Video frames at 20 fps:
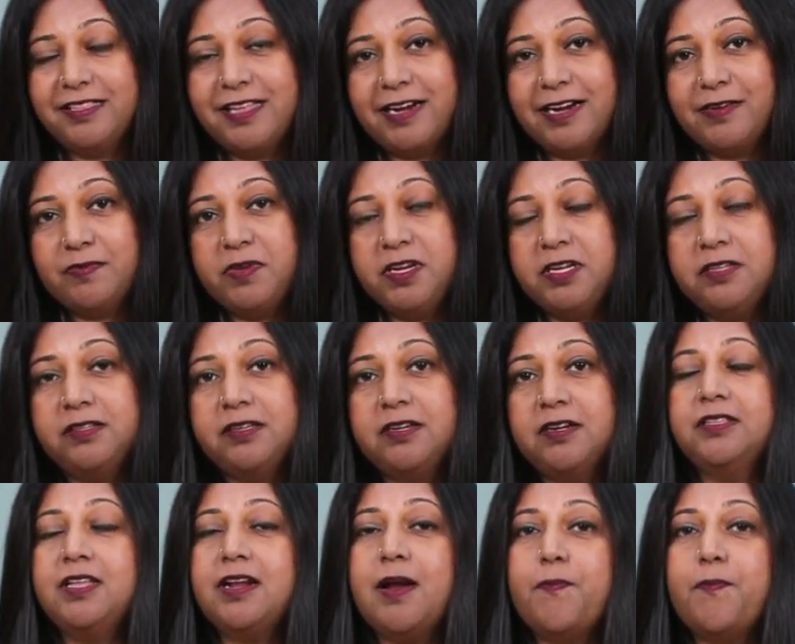That means
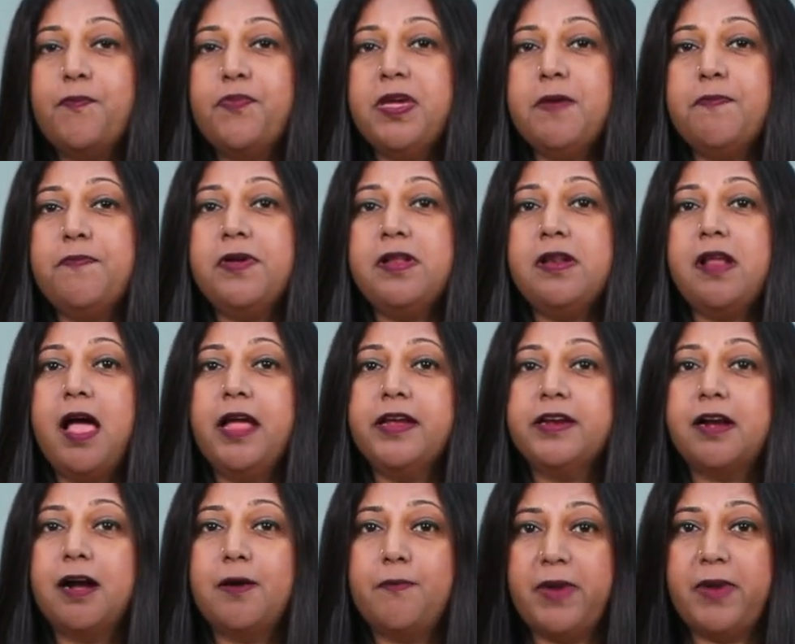there are people I
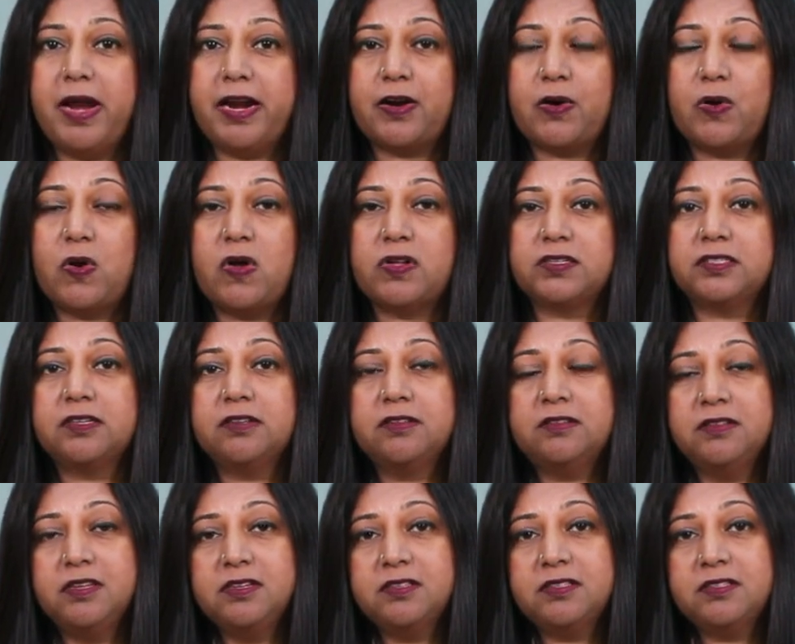come across,
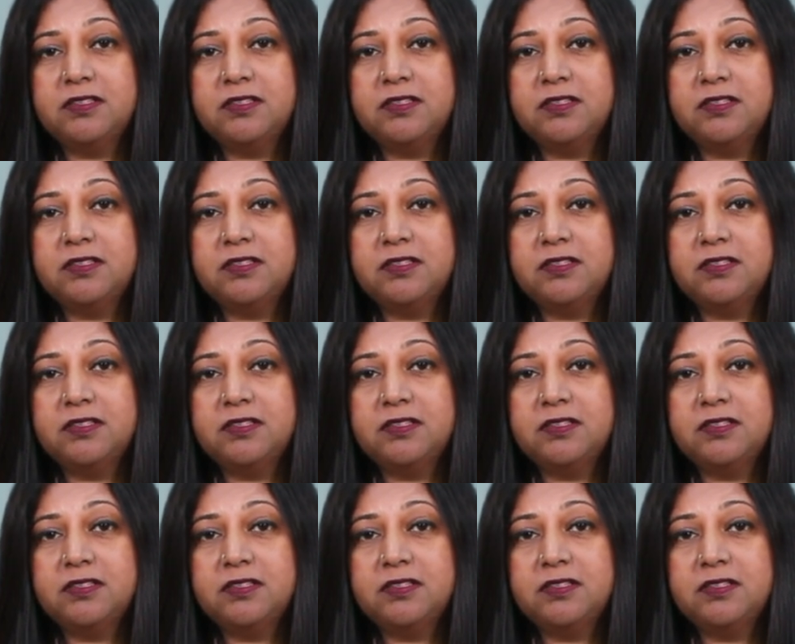they